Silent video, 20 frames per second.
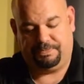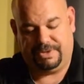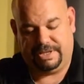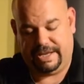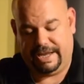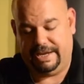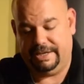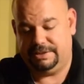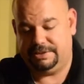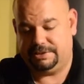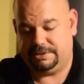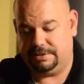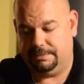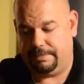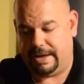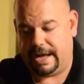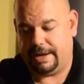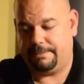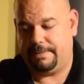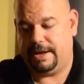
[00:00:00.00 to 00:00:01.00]
case, the
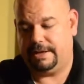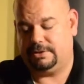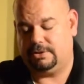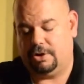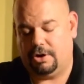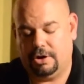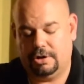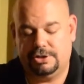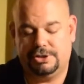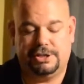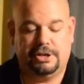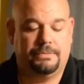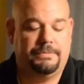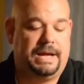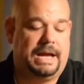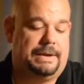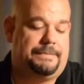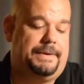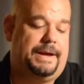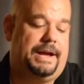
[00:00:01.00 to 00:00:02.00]
backpack, the hardshell
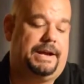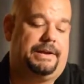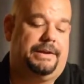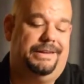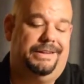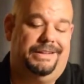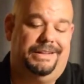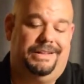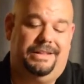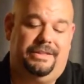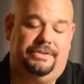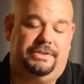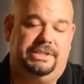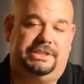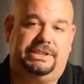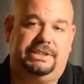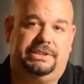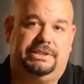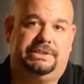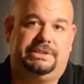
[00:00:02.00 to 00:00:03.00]
backpack.
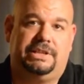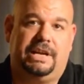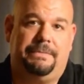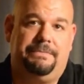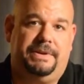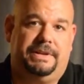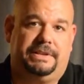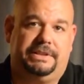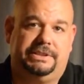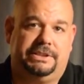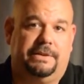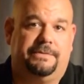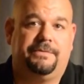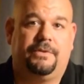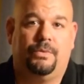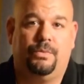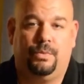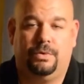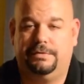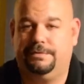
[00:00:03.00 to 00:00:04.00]
I picked this up
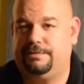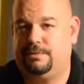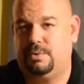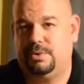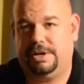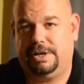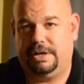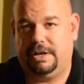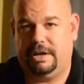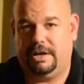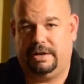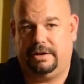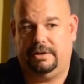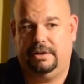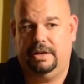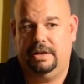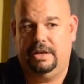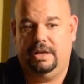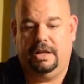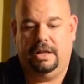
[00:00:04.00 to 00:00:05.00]
for
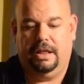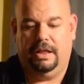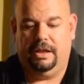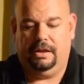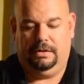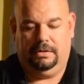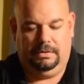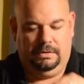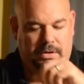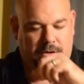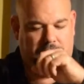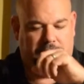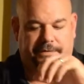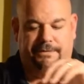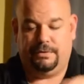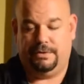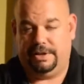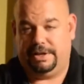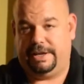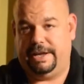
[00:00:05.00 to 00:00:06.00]
$149
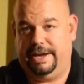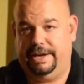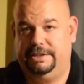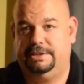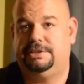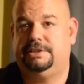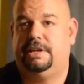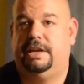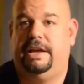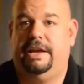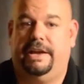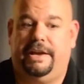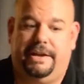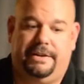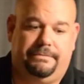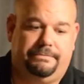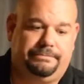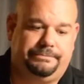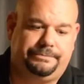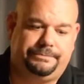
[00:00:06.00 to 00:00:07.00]
for the case,
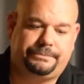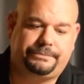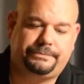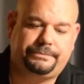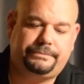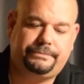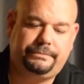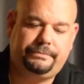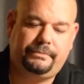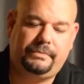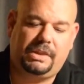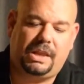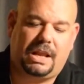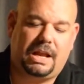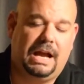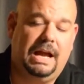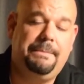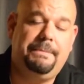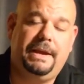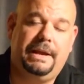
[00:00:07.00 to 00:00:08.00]
and
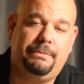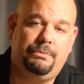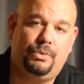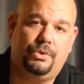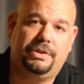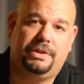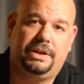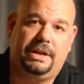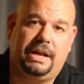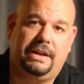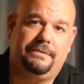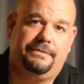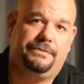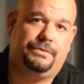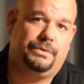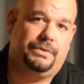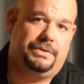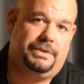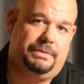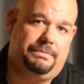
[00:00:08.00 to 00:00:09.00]
I paid more than that
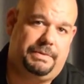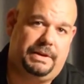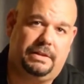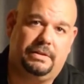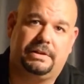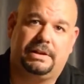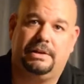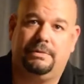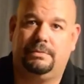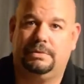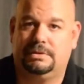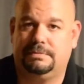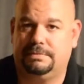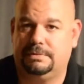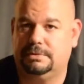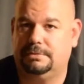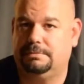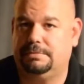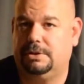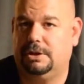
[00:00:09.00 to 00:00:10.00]
for the Pelican with the
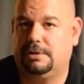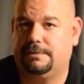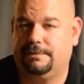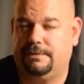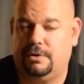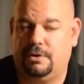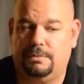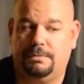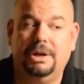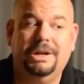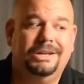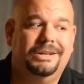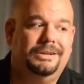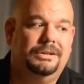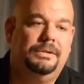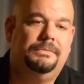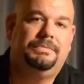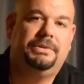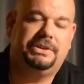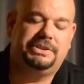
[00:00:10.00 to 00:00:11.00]
pull and pluck foam.
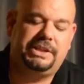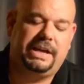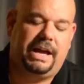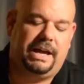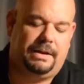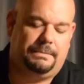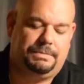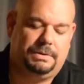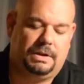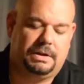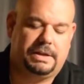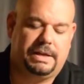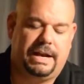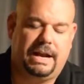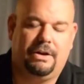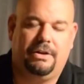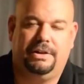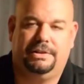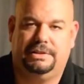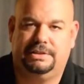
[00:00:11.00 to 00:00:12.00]
Plus, I had to pluck it
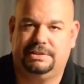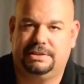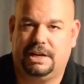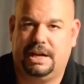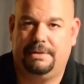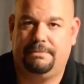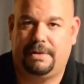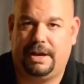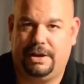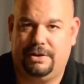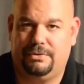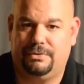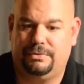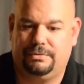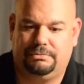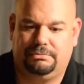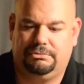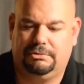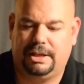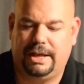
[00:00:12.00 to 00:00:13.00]
out and design my
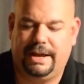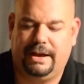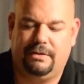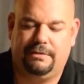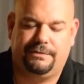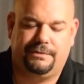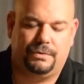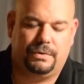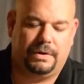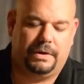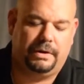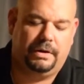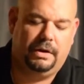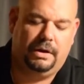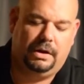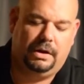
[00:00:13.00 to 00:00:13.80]
own layout for it.